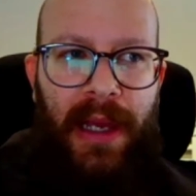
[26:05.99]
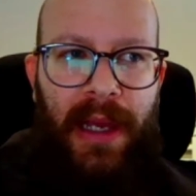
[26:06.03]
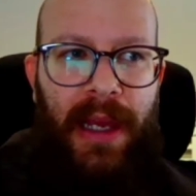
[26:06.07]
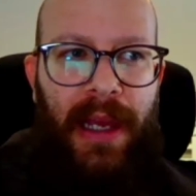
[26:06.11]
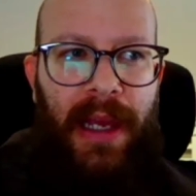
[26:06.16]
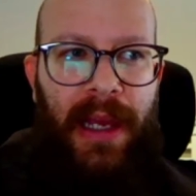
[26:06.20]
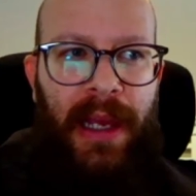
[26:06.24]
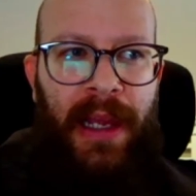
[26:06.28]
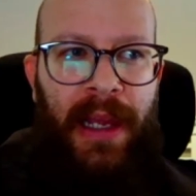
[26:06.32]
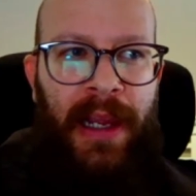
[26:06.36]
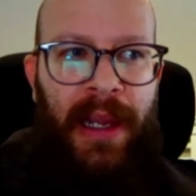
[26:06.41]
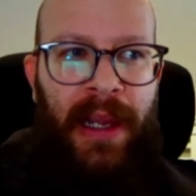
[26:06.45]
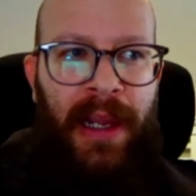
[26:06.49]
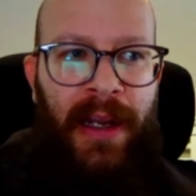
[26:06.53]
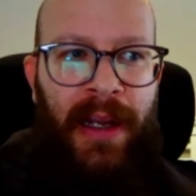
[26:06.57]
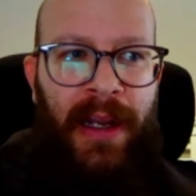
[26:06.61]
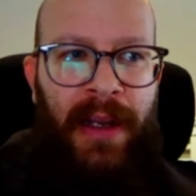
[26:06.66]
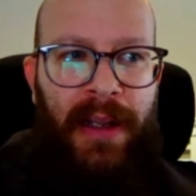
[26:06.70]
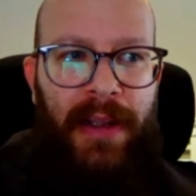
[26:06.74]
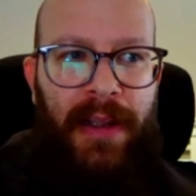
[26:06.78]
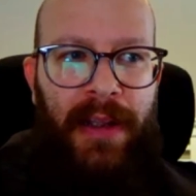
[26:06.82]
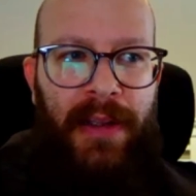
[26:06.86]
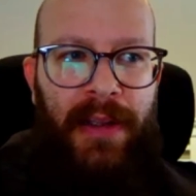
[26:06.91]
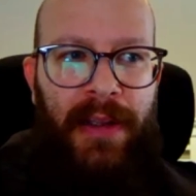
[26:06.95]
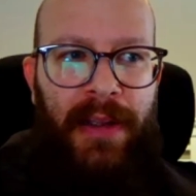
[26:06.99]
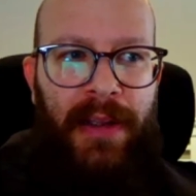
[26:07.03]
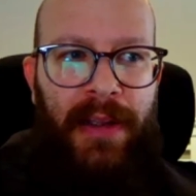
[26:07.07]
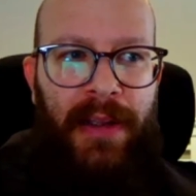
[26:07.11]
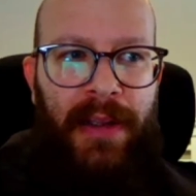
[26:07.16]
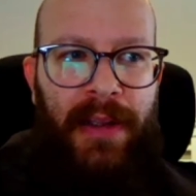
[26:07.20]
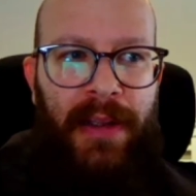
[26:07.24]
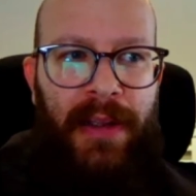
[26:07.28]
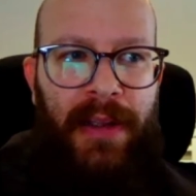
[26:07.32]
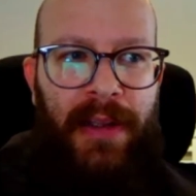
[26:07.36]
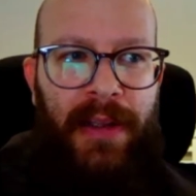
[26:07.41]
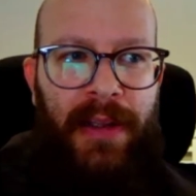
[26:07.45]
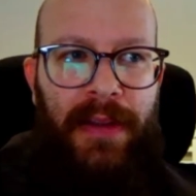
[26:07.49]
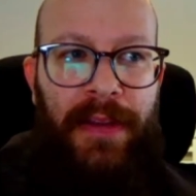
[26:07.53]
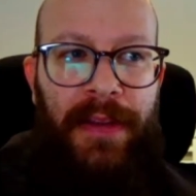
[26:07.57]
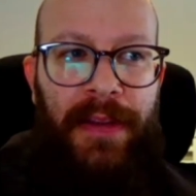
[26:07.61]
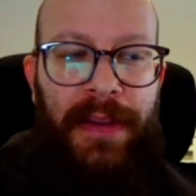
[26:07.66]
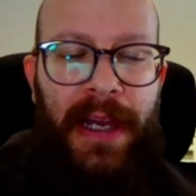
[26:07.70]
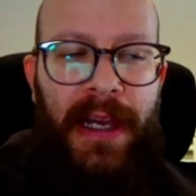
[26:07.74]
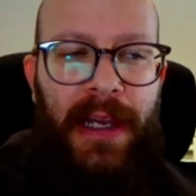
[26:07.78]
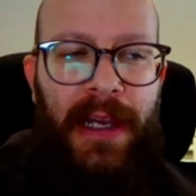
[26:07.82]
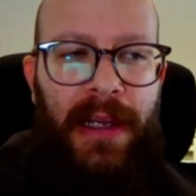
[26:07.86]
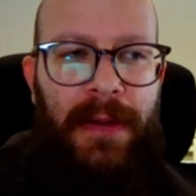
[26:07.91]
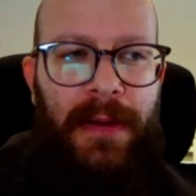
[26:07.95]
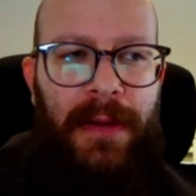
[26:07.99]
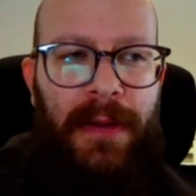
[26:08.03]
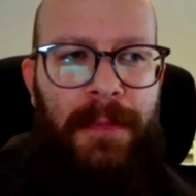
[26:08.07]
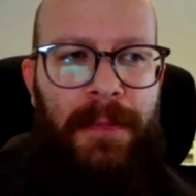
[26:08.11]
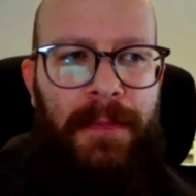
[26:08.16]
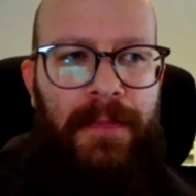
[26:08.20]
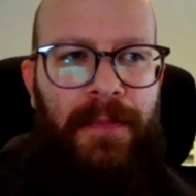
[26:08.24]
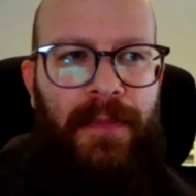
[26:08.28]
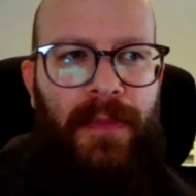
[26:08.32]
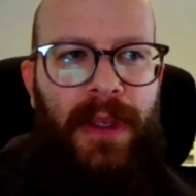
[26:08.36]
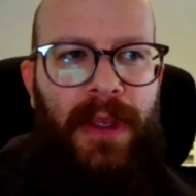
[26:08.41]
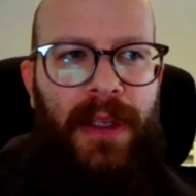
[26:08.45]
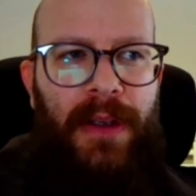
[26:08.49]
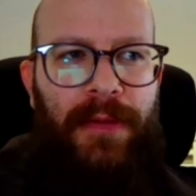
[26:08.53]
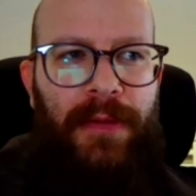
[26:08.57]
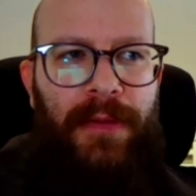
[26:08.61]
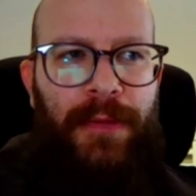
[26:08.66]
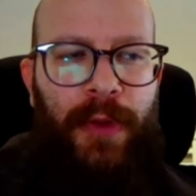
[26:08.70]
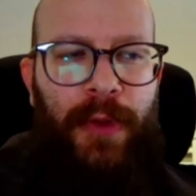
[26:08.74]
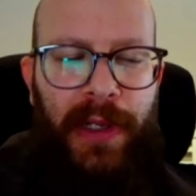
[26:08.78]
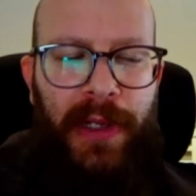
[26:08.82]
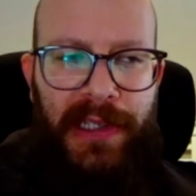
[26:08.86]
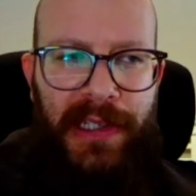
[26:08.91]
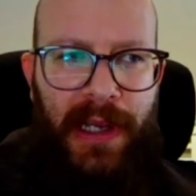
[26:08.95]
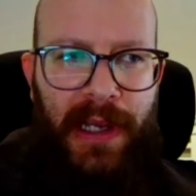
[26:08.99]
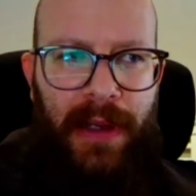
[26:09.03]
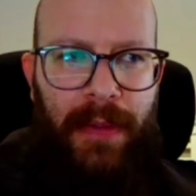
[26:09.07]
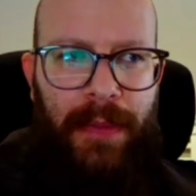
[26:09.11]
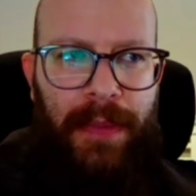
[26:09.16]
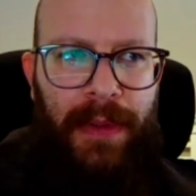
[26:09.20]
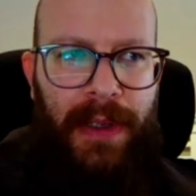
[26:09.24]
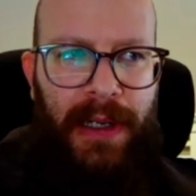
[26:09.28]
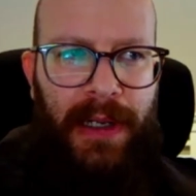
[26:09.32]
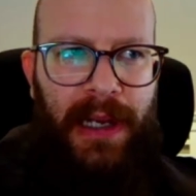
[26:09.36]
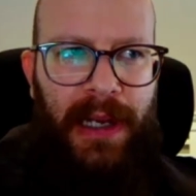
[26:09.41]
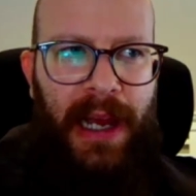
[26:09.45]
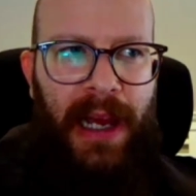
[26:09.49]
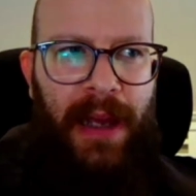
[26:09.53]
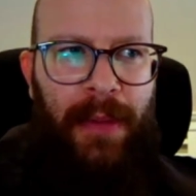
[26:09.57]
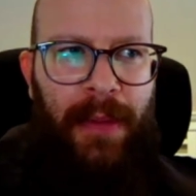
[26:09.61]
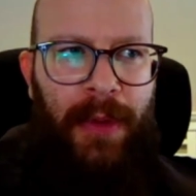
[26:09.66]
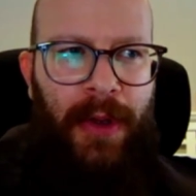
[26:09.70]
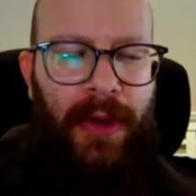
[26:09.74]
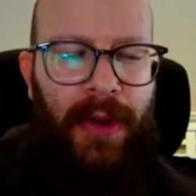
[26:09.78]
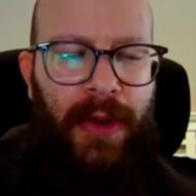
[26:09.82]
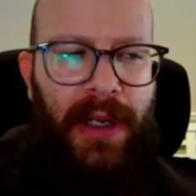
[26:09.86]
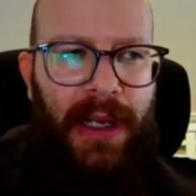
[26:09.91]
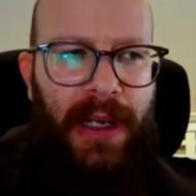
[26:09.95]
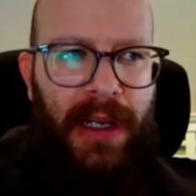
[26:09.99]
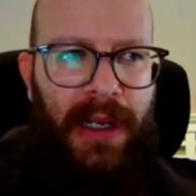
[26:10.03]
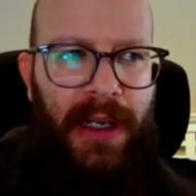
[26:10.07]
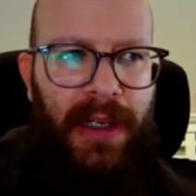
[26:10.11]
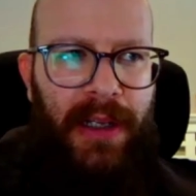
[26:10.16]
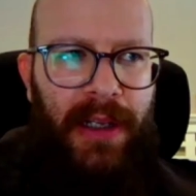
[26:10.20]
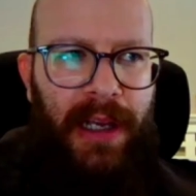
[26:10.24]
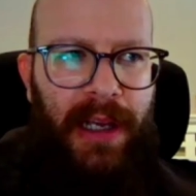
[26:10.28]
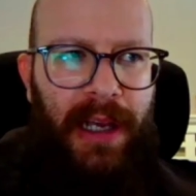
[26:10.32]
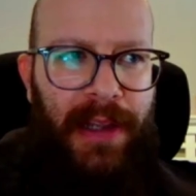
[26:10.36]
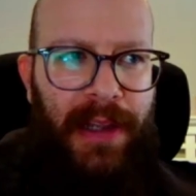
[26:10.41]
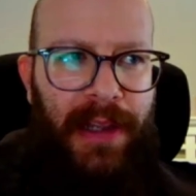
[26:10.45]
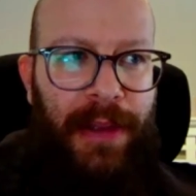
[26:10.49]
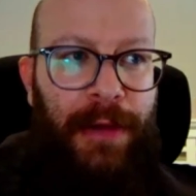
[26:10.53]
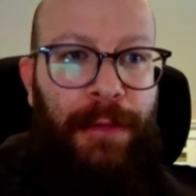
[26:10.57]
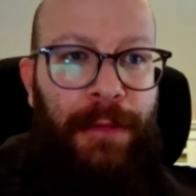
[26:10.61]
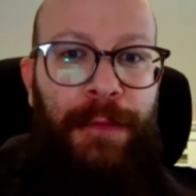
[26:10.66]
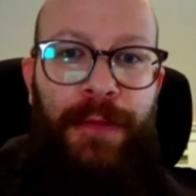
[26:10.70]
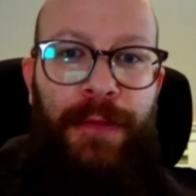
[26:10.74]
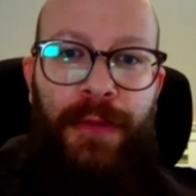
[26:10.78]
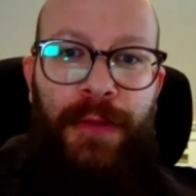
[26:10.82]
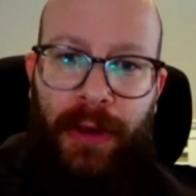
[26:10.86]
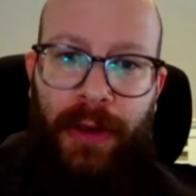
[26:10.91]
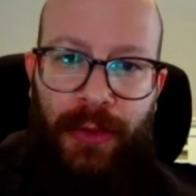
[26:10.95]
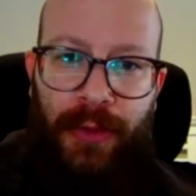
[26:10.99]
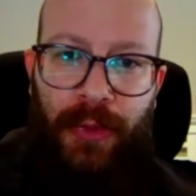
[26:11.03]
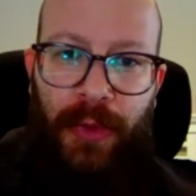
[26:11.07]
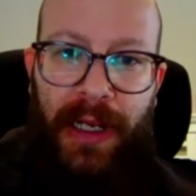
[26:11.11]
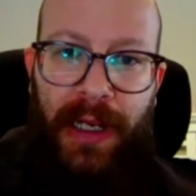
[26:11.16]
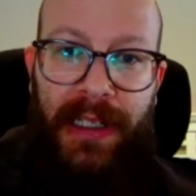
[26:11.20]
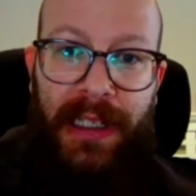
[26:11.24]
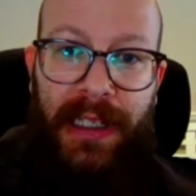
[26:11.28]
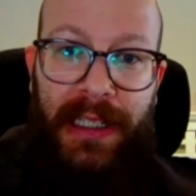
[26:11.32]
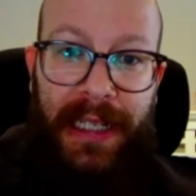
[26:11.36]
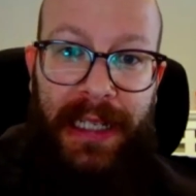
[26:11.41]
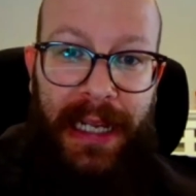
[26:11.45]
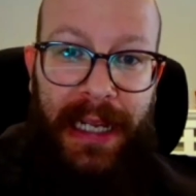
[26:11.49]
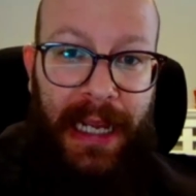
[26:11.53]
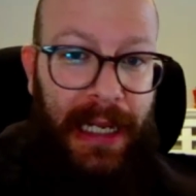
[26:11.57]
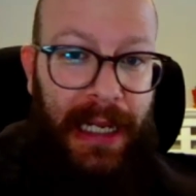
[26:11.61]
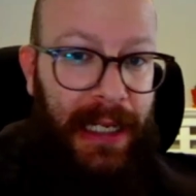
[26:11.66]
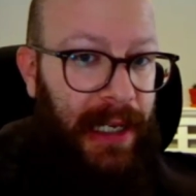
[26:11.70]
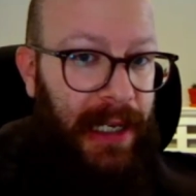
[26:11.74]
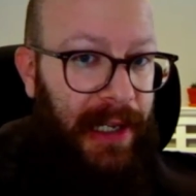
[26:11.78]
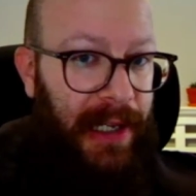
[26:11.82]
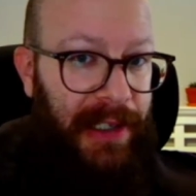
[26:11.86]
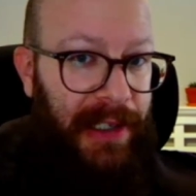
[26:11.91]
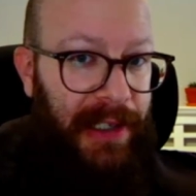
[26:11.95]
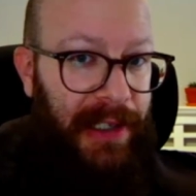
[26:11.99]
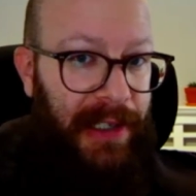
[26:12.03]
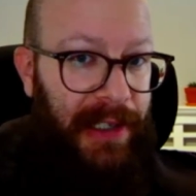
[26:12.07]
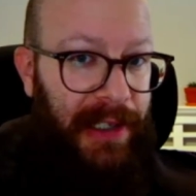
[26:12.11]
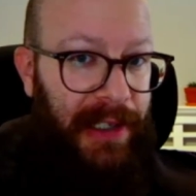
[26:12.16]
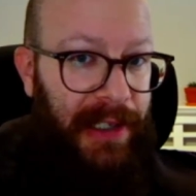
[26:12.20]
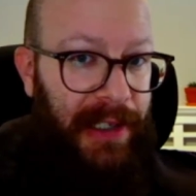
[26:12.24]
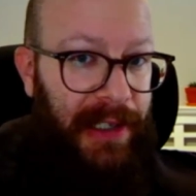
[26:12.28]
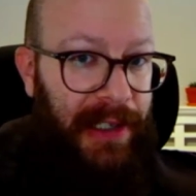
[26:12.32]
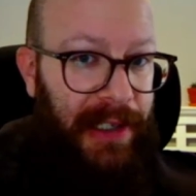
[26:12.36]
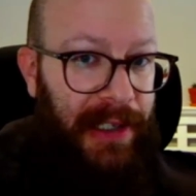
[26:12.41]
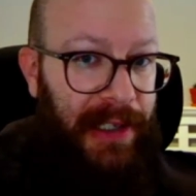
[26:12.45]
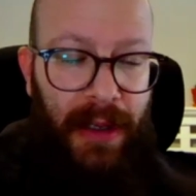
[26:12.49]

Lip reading: And then, for example, I'm looking at the fraud rate that I had last week.